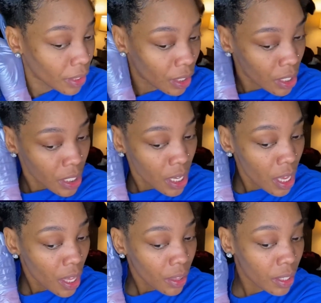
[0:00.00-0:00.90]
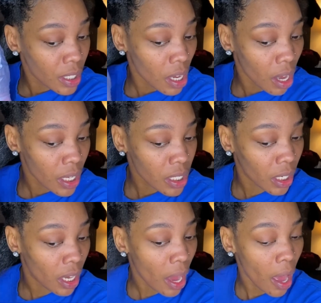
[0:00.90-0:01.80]
This
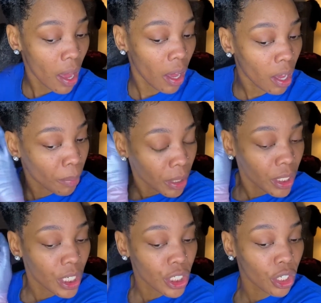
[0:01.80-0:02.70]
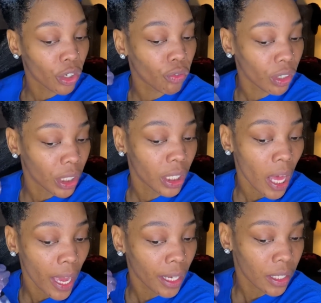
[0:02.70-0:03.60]
Aussie conditioner really
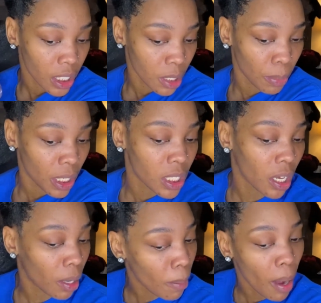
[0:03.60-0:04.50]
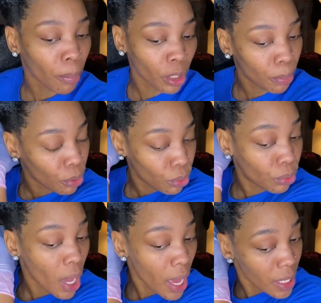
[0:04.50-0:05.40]
like speeds up my
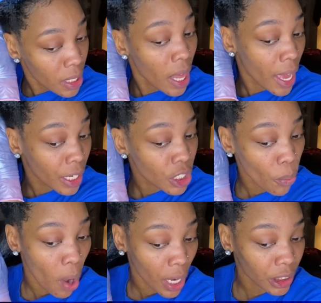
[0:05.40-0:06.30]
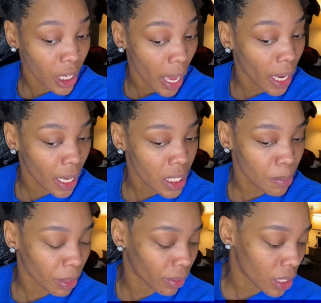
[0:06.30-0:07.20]
pre-poo / wash day
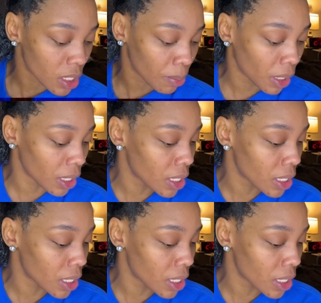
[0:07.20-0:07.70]
experience because